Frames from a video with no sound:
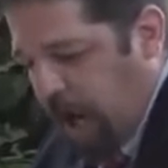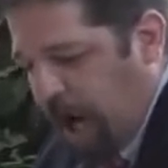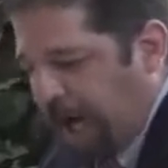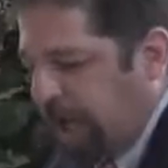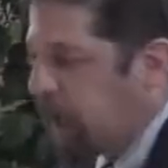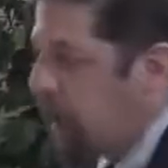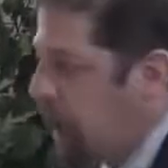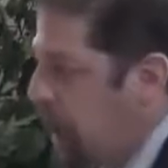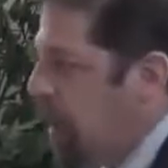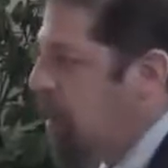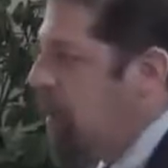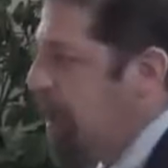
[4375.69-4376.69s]
God
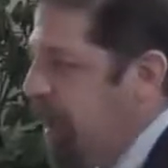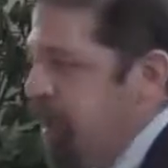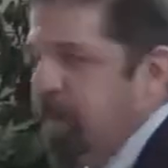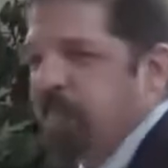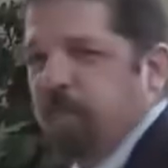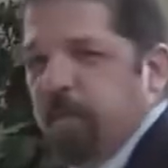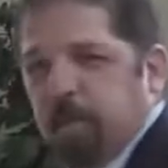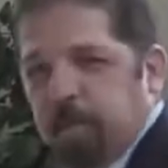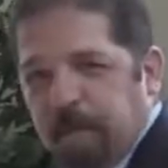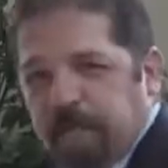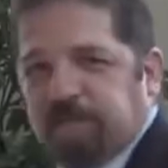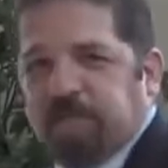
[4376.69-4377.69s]
called to him from the
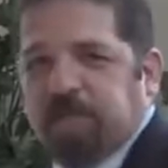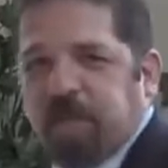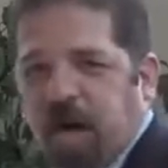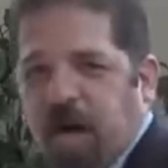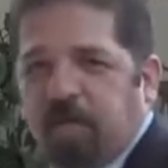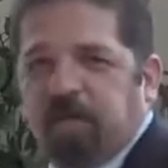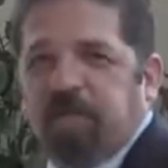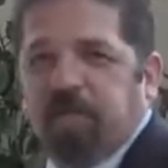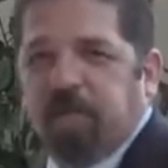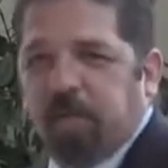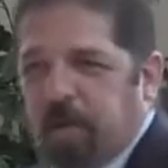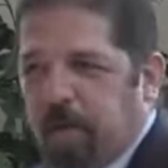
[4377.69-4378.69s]
midst of
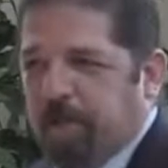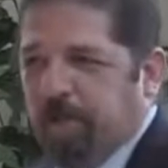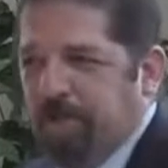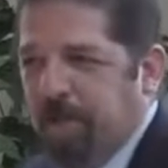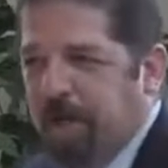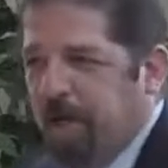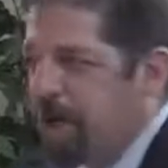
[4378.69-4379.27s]
the bush."